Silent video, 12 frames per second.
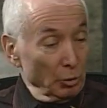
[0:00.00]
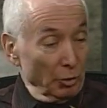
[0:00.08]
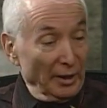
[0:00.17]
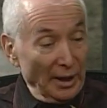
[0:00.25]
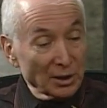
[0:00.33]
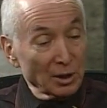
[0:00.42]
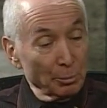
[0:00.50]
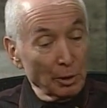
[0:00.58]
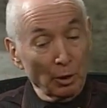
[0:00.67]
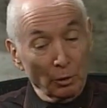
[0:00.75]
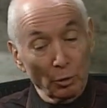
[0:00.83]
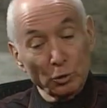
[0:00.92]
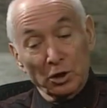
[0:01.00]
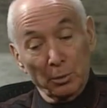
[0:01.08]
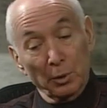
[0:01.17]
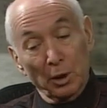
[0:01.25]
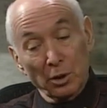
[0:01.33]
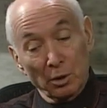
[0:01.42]
or that somebody, or those
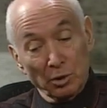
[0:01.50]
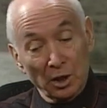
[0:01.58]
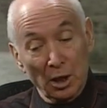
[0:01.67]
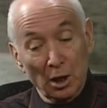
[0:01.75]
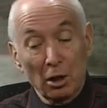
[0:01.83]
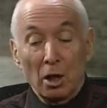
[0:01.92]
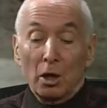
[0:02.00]
somebodies are saying,